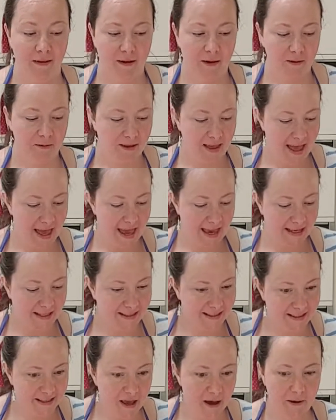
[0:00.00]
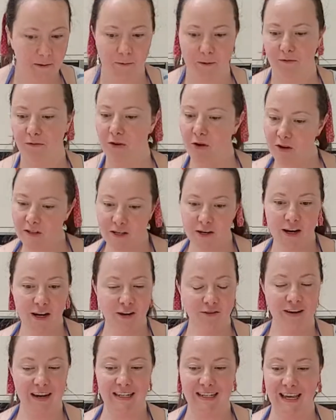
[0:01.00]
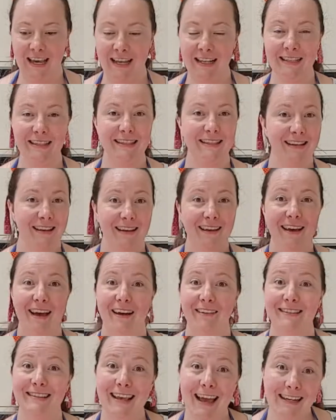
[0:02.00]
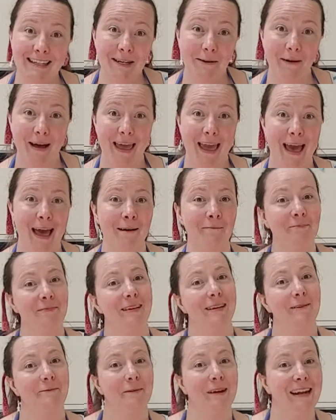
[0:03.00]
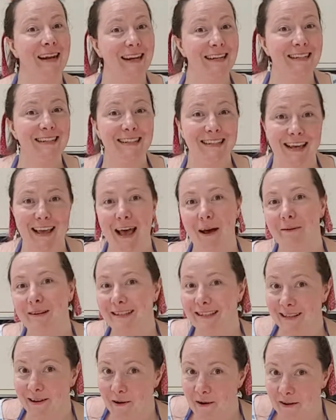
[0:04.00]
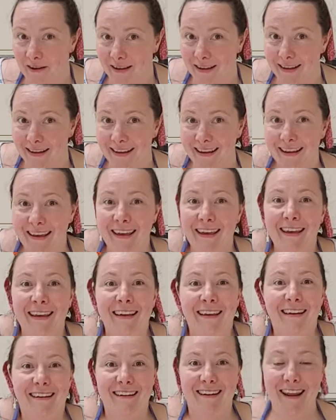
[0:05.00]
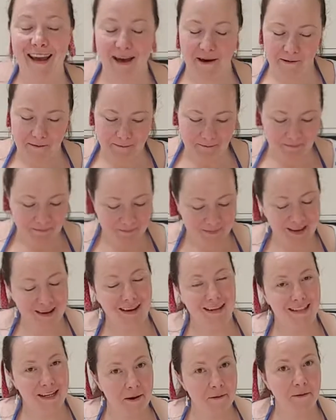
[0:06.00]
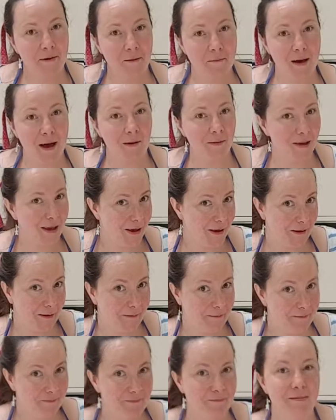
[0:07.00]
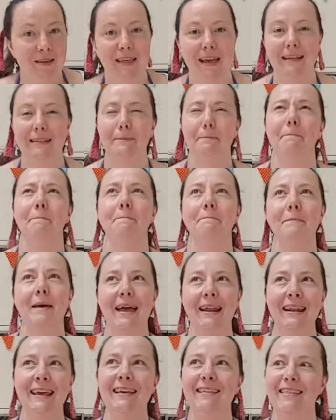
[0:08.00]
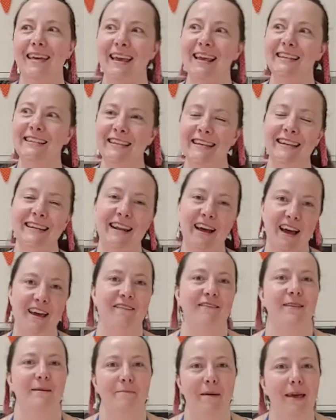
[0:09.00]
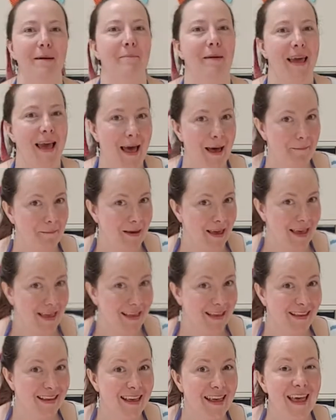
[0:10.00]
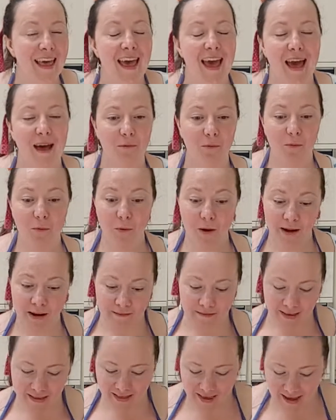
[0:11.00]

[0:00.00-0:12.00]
Okay, so we've got our ingredients. I've said who I am. We need to sing our song. Now, I don't know about you, but there's many things in life that make me happy. And one of the